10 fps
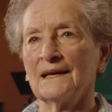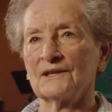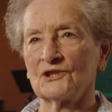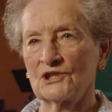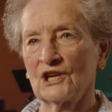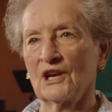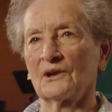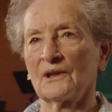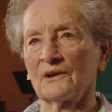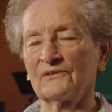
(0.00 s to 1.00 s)
to
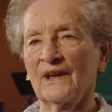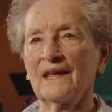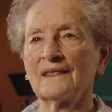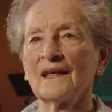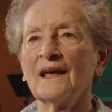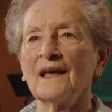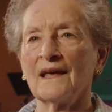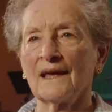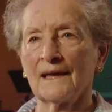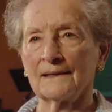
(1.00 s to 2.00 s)
share their faith
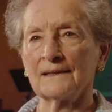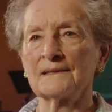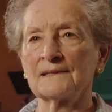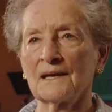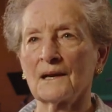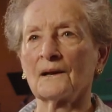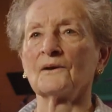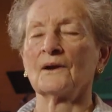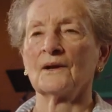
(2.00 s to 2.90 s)
and to share